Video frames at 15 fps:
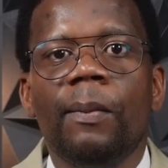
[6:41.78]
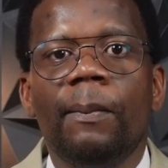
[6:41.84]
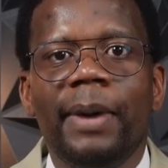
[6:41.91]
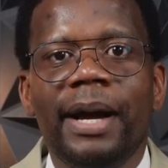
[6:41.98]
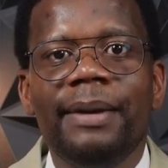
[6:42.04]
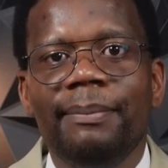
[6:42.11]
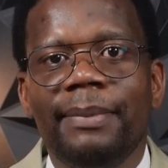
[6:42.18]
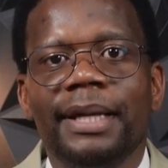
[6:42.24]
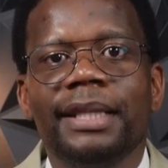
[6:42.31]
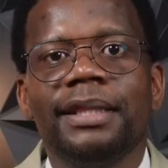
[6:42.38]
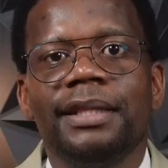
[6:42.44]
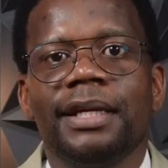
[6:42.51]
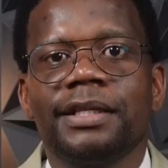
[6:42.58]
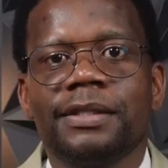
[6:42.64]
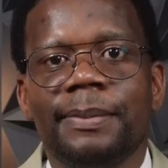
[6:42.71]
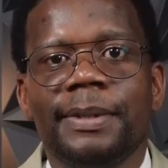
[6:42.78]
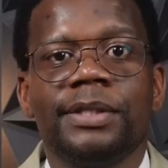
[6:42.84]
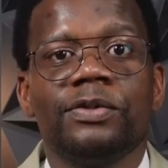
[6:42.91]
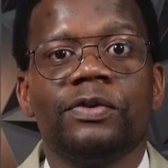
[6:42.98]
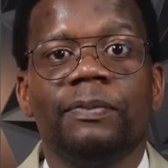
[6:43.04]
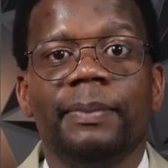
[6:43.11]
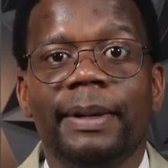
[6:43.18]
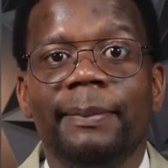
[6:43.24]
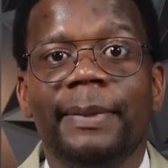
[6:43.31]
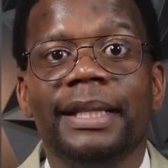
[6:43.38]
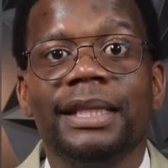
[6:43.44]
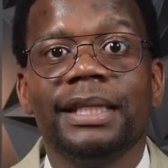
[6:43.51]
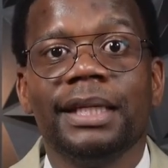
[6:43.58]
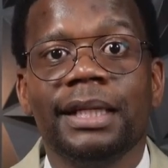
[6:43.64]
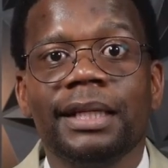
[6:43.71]
my monthly expenses or my
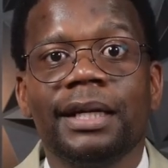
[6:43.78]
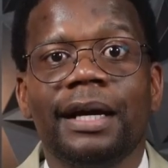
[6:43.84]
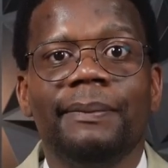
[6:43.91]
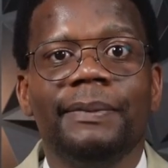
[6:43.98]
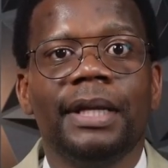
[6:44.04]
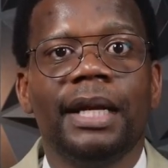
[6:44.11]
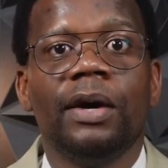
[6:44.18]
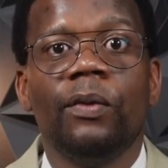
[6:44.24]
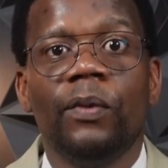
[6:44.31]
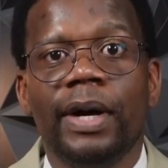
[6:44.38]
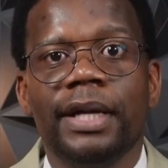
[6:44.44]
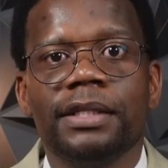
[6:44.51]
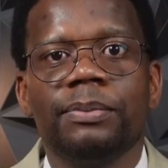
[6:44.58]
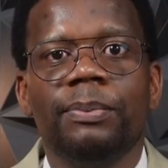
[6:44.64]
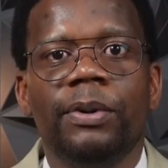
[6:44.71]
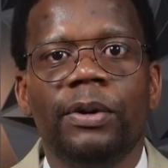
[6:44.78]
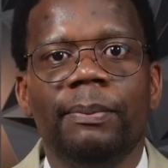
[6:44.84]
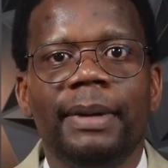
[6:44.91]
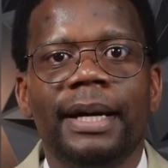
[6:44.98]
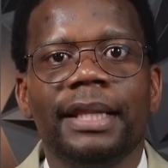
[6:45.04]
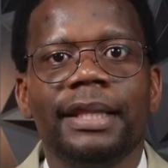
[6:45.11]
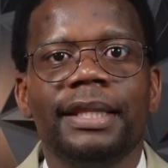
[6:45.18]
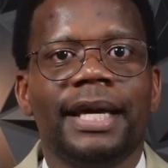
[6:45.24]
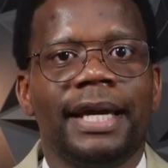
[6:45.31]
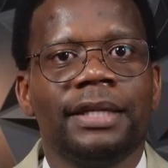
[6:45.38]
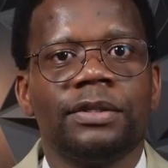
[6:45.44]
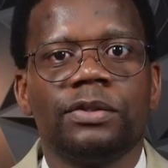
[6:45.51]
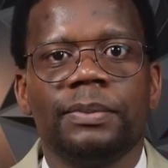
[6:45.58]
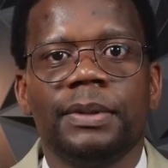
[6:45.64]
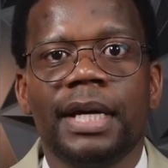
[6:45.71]
monthly income that I want per month
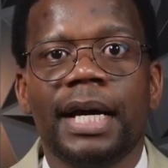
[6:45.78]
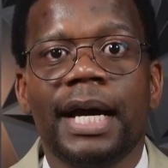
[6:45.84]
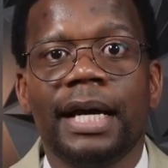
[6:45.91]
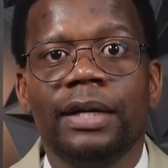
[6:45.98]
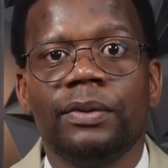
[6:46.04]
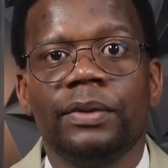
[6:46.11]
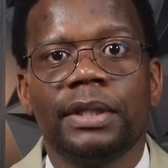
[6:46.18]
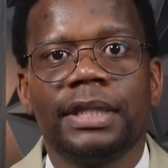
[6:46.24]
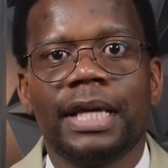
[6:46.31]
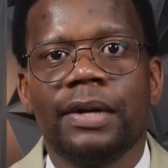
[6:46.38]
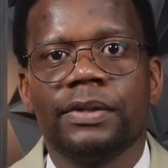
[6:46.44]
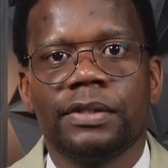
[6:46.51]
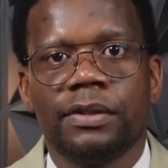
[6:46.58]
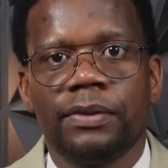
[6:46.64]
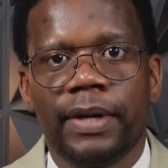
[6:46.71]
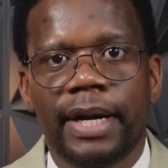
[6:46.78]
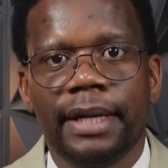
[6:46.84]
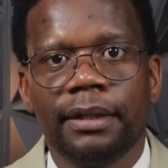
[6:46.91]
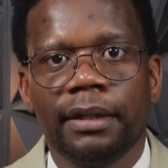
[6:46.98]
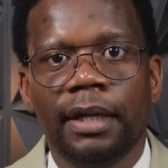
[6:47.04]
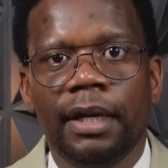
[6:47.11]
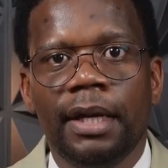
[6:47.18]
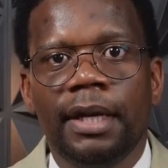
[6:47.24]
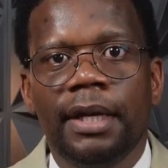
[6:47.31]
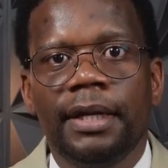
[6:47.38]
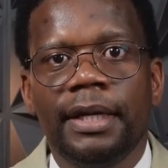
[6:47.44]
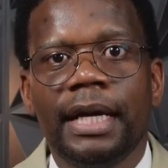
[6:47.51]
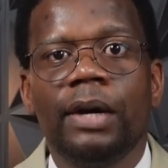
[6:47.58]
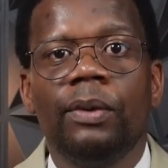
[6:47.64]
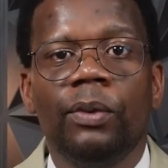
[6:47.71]
has to be 100,000 rand.
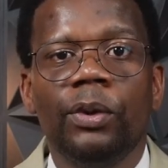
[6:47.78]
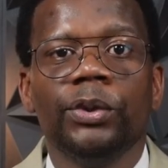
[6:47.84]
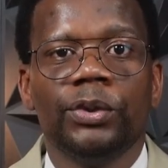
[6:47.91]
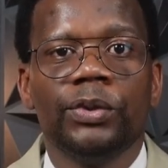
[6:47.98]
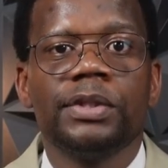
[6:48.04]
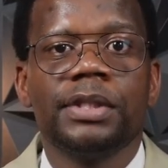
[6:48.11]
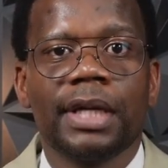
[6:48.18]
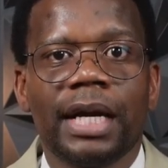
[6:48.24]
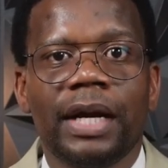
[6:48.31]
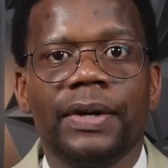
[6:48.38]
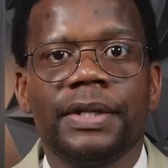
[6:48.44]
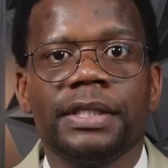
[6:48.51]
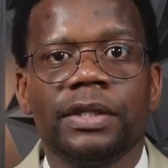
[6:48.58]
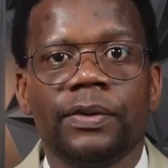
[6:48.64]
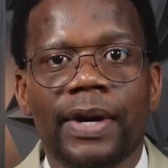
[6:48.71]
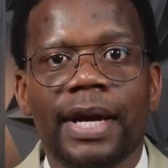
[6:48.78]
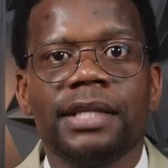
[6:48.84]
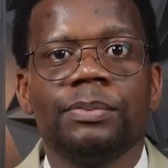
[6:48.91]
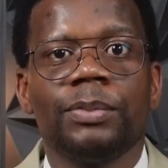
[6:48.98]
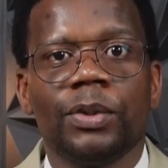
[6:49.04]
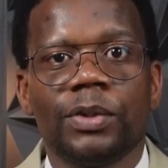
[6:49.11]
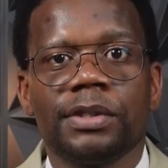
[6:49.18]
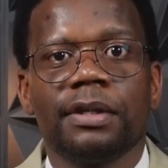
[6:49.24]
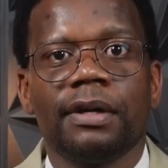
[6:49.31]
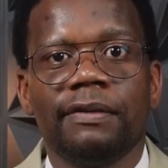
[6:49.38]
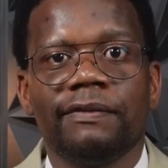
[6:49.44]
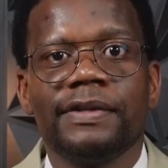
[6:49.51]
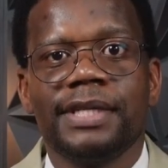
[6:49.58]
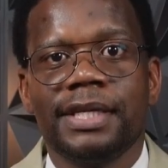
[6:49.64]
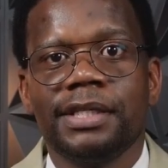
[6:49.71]
Now, I will use the currency rands because the
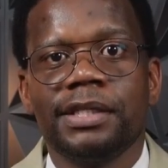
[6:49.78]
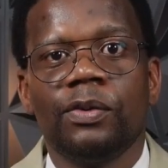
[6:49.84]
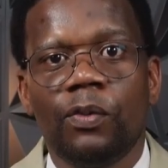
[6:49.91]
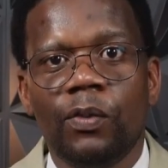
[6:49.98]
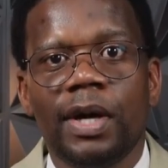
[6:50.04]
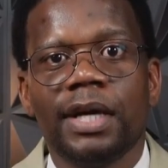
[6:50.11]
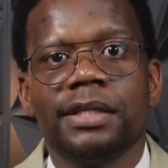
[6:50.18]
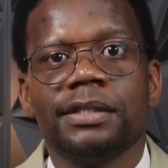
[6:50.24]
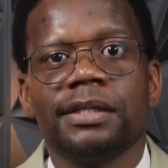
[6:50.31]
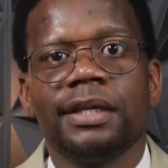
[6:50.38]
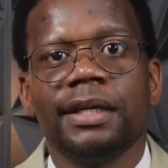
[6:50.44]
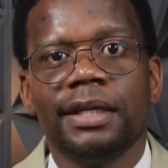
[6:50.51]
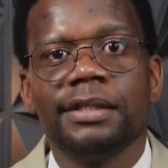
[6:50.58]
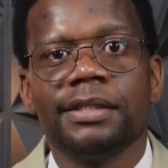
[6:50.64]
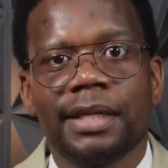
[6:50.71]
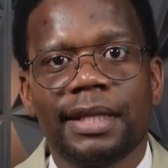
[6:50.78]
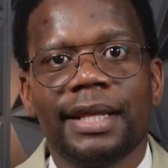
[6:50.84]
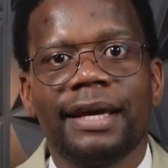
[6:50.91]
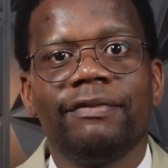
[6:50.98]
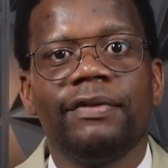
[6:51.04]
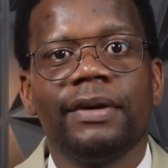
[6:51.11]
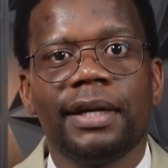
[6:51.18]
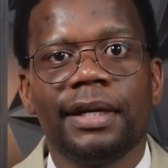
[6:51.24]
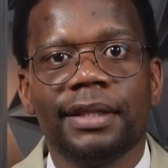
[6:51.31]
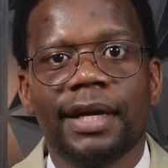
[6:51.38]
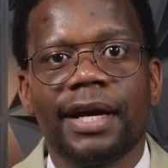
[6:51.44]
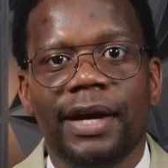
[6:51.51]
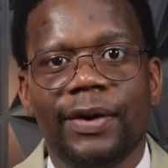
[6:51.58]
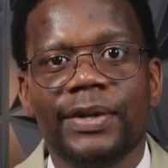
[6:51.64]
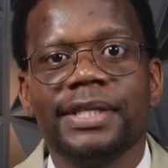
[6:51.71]
conversation was in South Africa and the
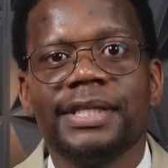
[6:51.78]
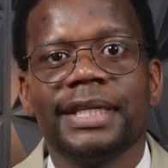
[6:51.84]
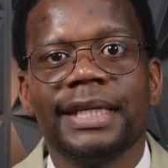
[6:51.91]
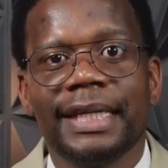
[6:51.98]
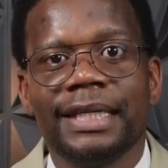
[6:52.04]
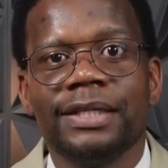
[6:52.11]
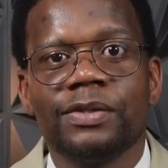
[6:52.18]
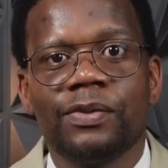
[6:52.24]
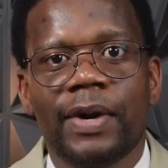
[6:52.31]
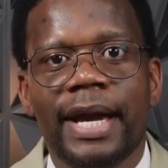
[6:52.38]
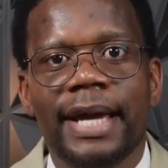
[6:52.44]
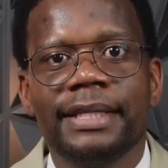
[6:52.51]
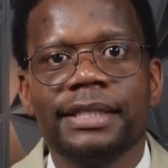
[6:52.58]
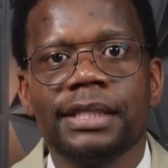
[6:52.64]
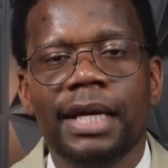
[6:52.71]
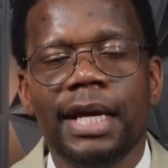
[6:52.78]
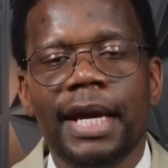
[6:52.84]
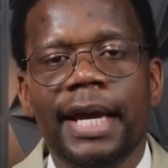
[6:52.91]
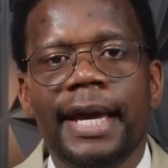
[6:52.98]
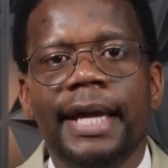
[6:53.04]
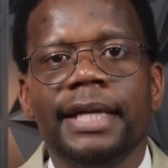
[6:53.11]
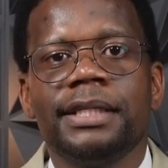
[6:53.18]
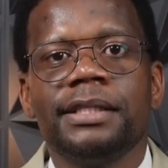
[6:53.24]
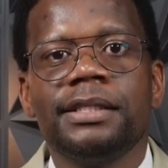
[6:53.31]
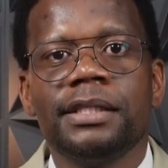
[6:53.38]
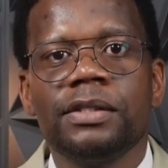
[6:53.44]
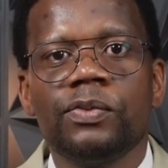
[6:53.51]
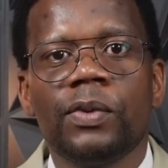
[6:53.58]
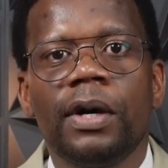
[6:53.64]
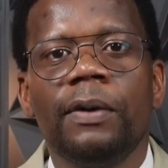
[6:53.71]
currency is rands. And she
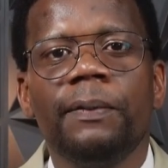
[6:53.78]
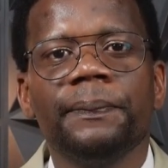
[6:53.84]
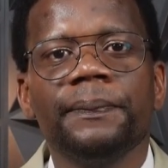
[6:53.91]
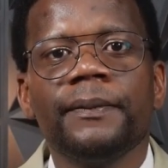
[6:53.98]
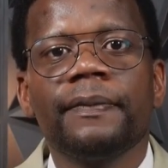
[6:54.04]
says, well,